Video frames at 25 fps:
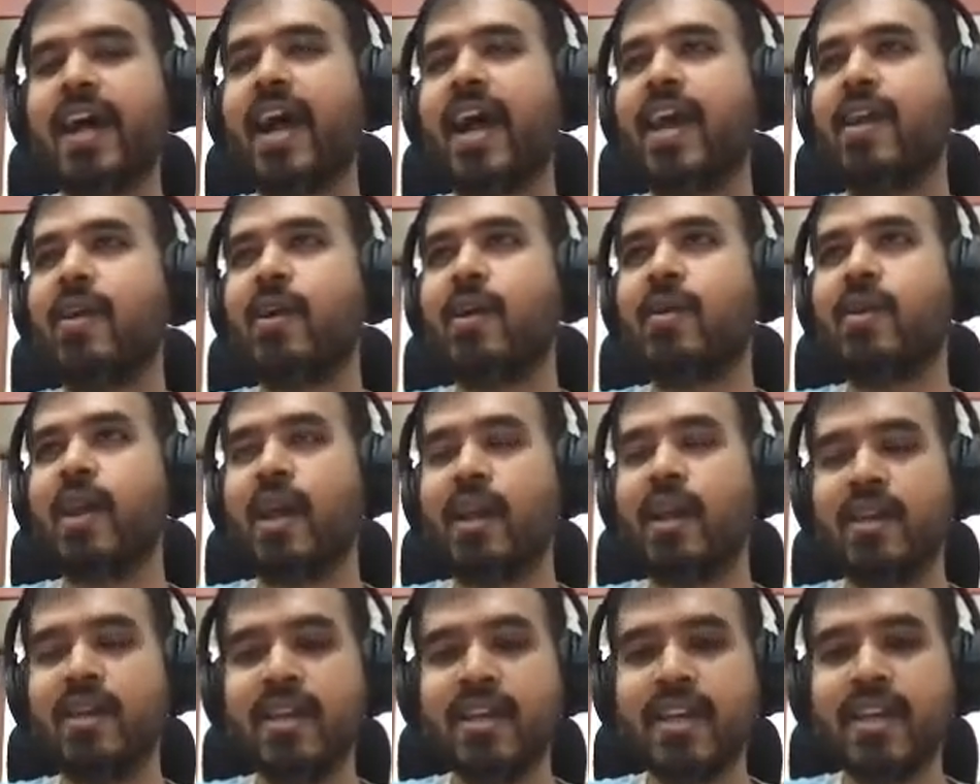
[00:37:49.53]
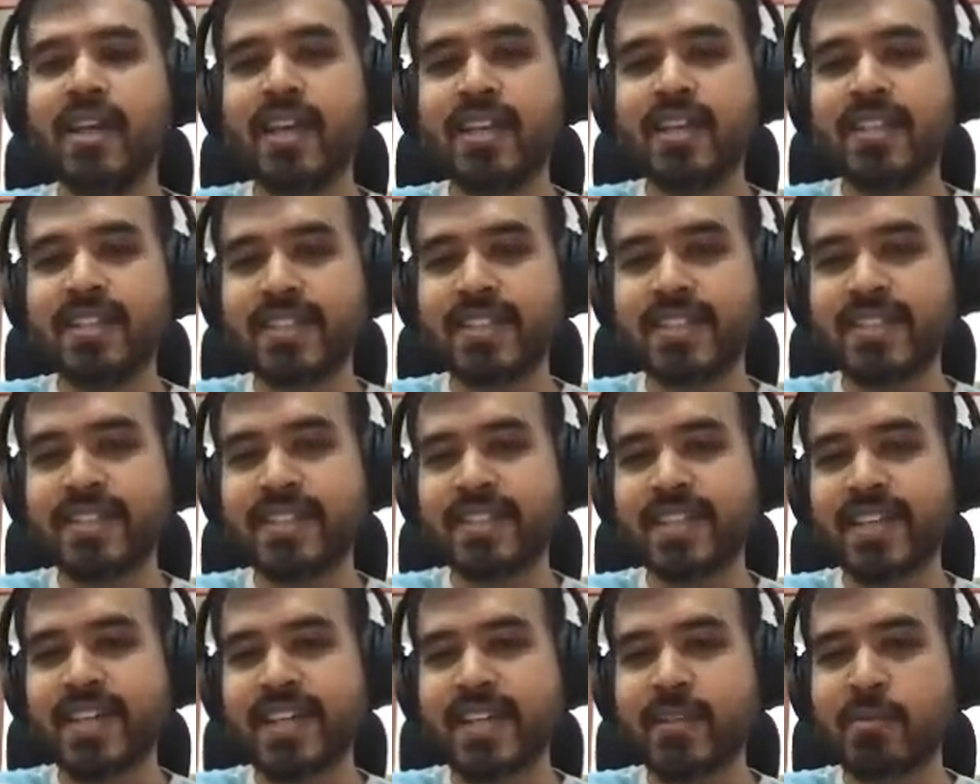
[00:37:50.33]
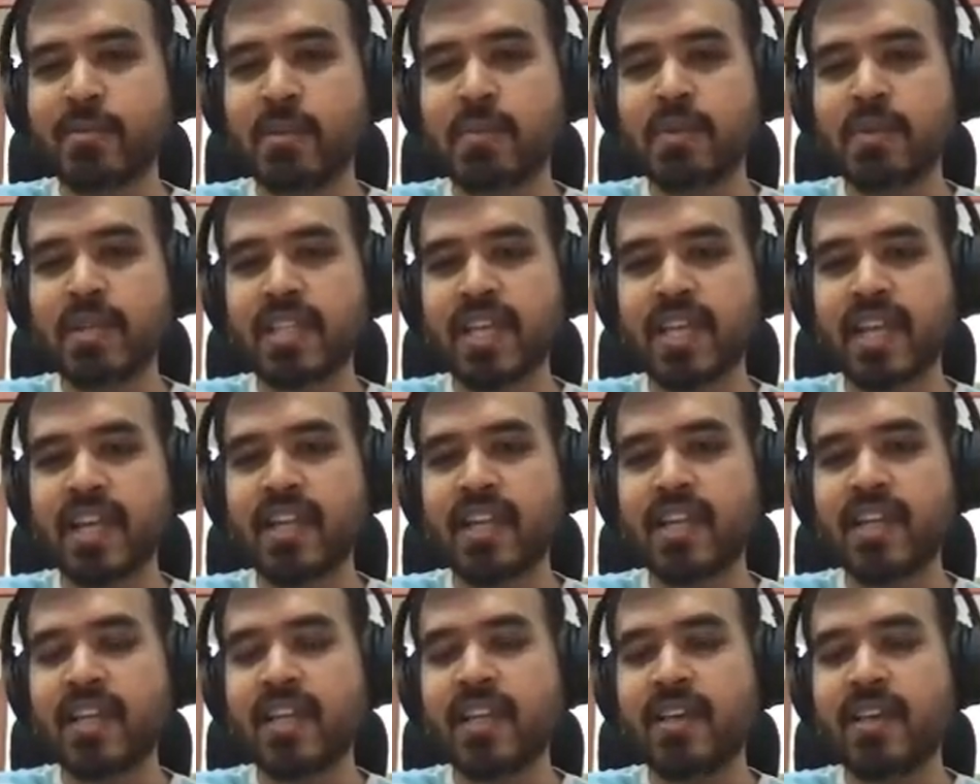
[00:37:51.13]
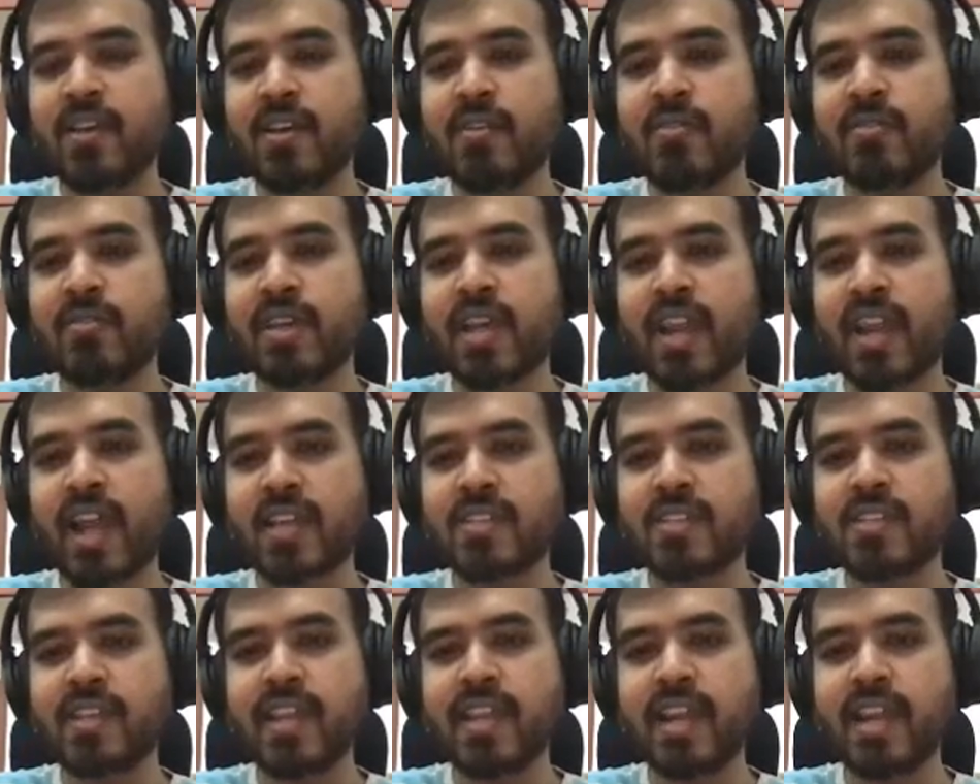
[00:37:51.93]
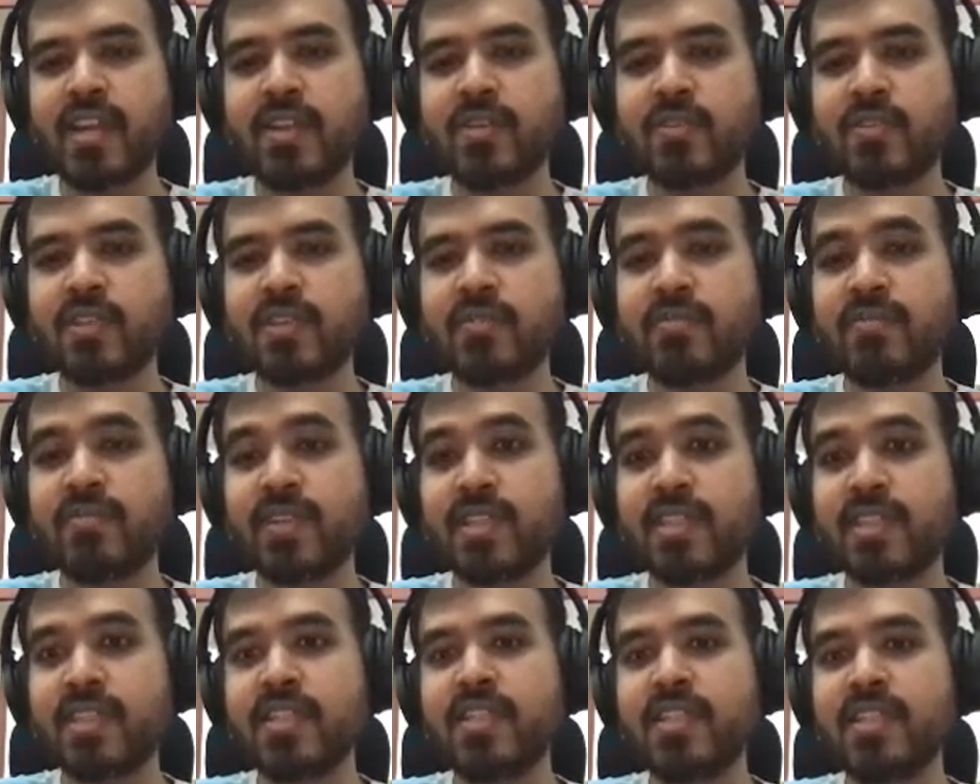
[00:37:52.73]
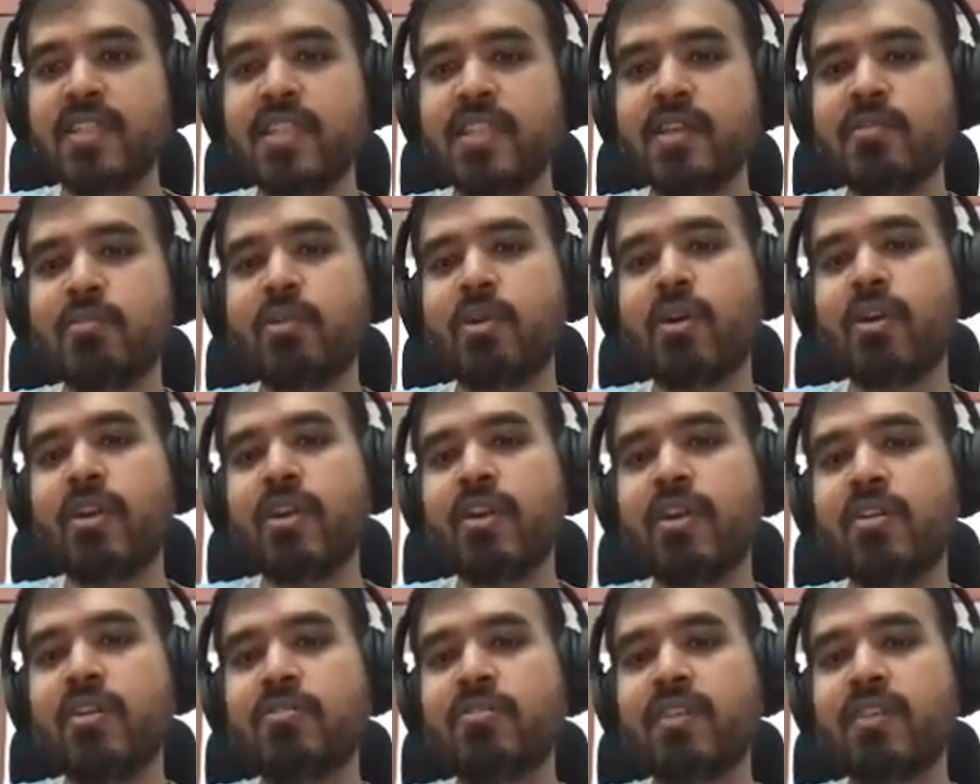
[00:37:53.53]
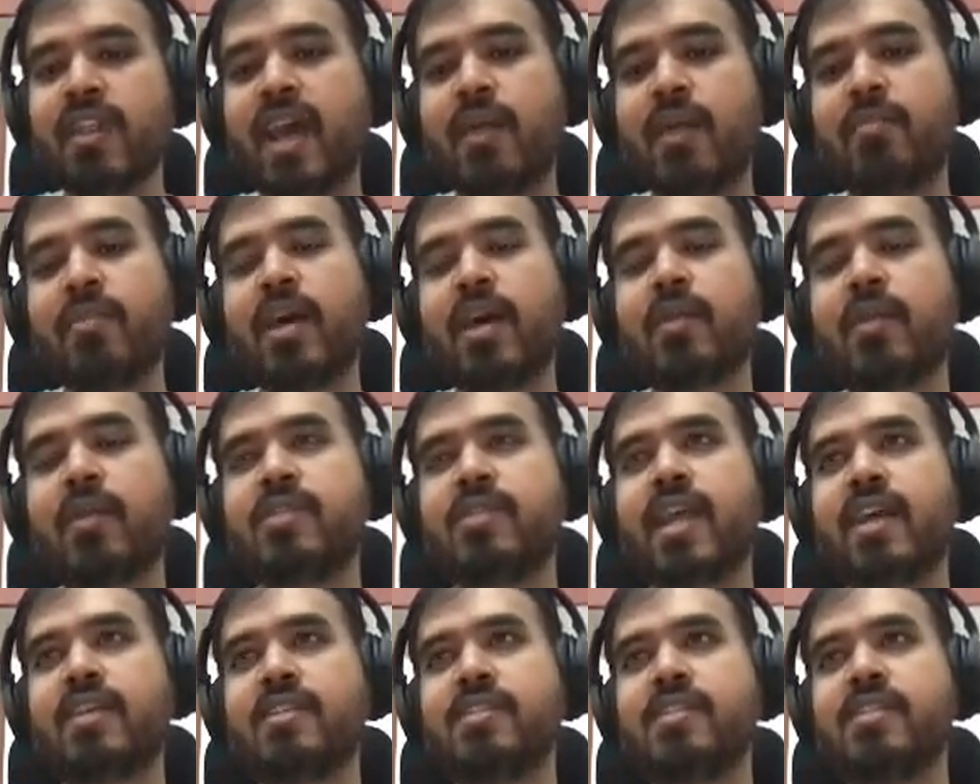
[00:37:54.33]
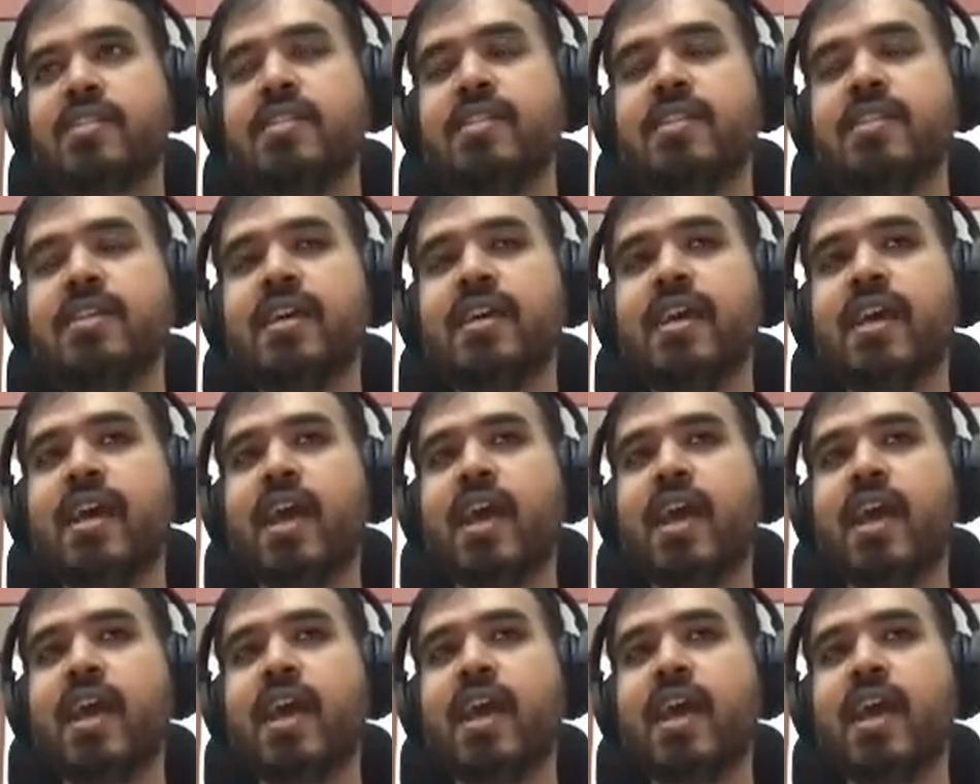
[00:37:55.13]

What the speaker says: I just remember that we are actually reducing within the body of a lambda abstraction.